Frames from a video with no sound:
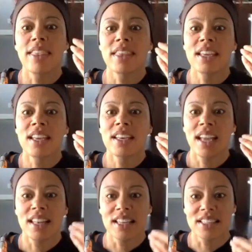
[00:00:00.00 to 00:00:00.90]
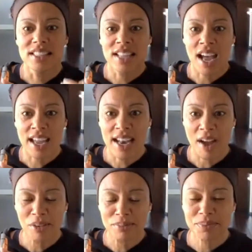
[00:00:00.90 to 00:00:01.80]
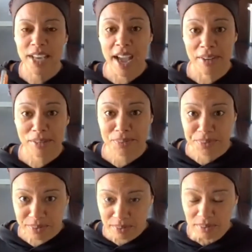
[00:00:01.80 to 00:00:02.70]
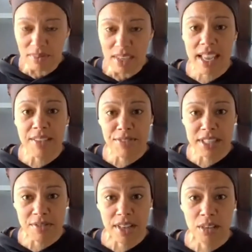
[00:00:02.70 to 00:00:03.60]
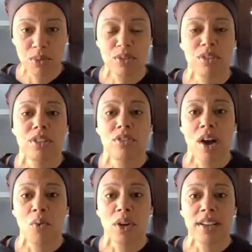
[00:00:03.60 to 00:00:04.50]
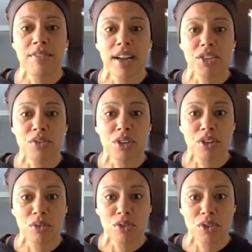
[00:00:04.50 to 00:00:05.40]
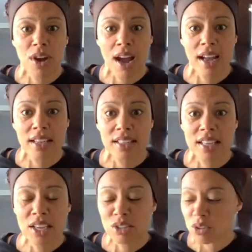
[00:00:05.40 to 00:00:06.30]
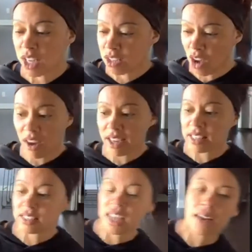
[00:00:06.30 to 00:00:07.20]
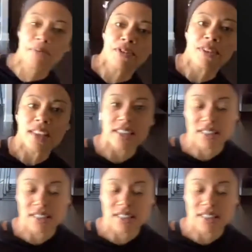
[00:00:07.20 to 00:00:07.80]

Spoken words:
in and then sigh it out. Now, if it's available to you, I want to invite you to close your eyes. So let's all get set up for this.